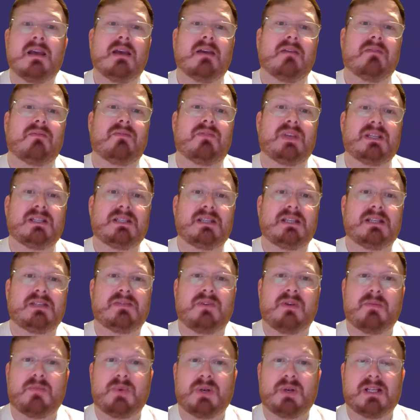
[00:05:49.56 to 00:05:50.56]
This is the
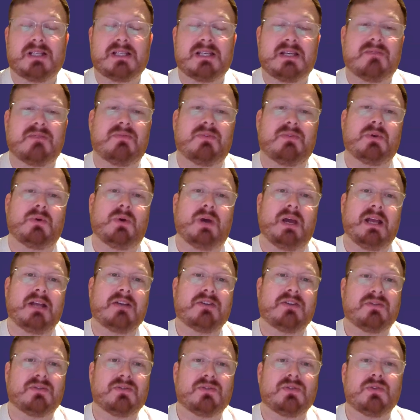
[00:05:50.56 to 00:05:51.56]
ability for your
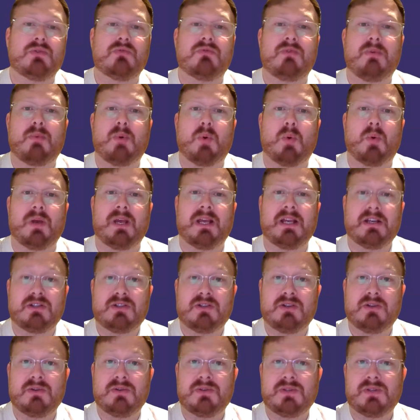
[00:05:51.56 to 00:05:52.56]
agent to report
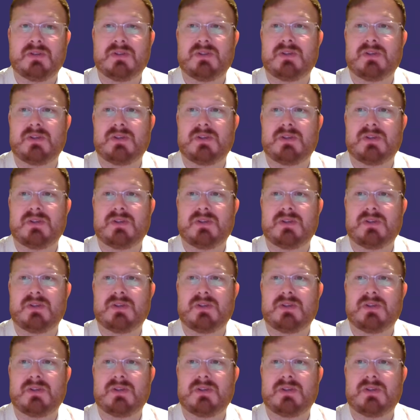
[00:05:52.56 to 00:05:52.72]
issues.